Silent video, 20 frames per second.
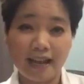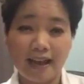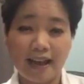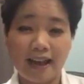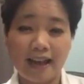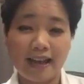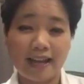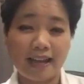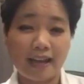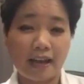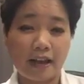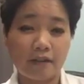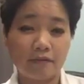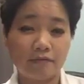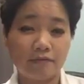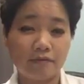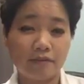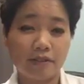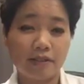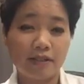I have
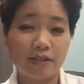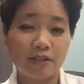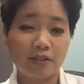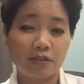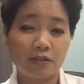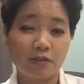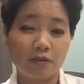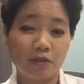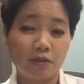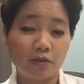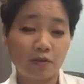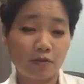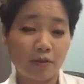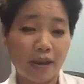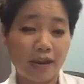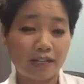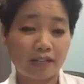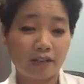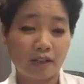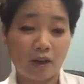to
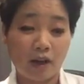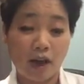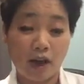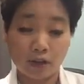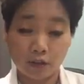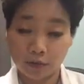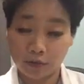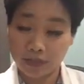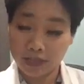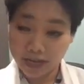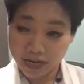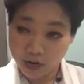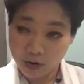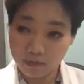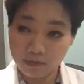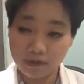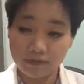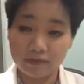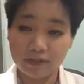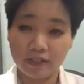create a lot with the help
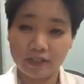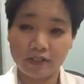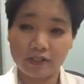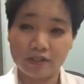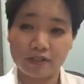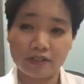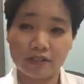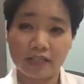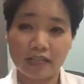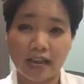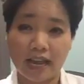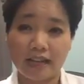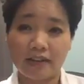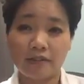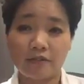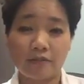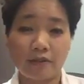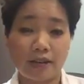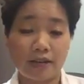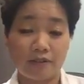of others. I
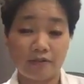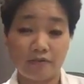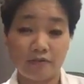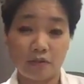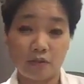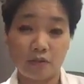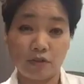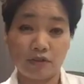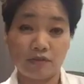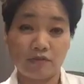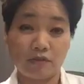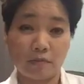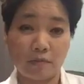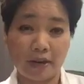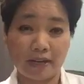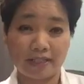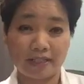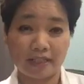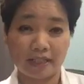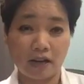create a future for
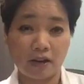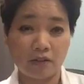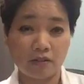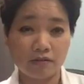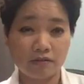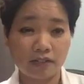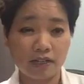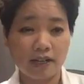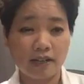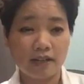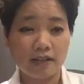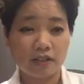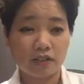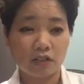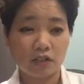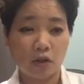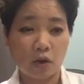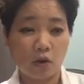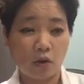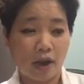myself
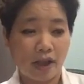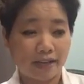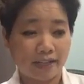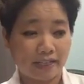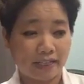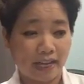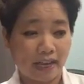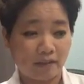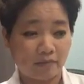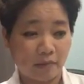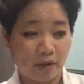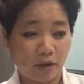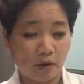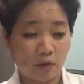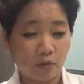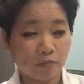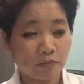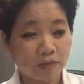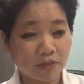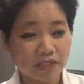so I can have my
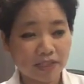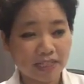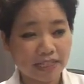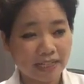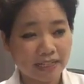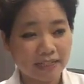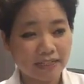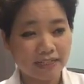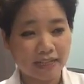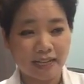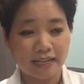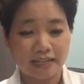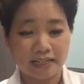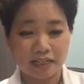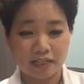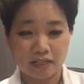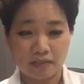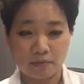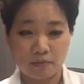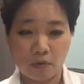own business. I can
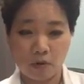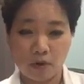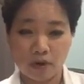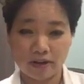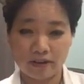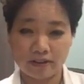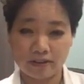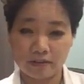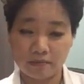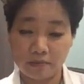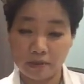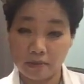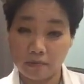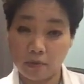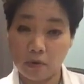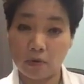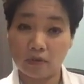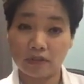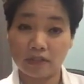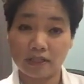support other
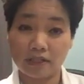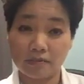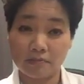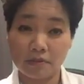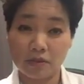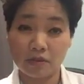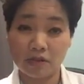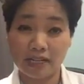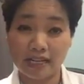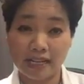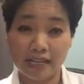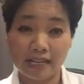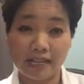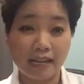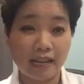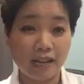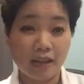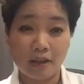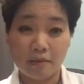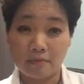people in the community
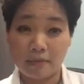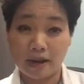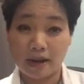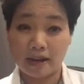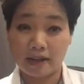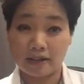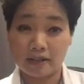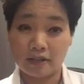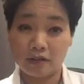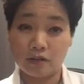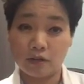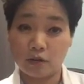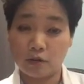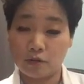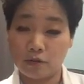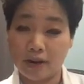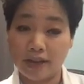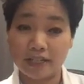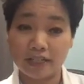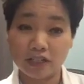by,
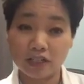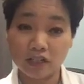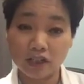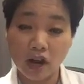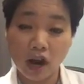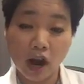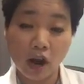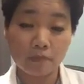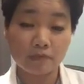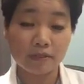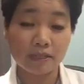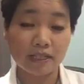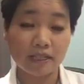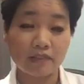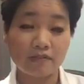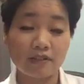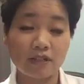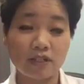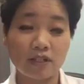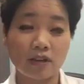creating jobs and
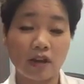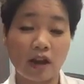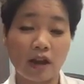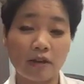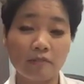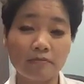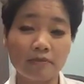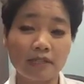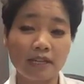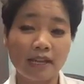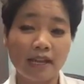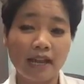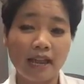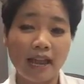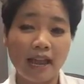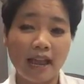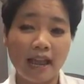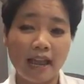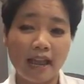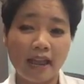giving jobs.
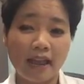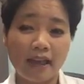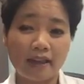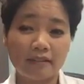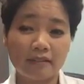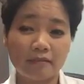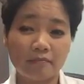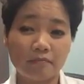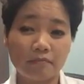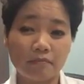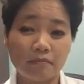And,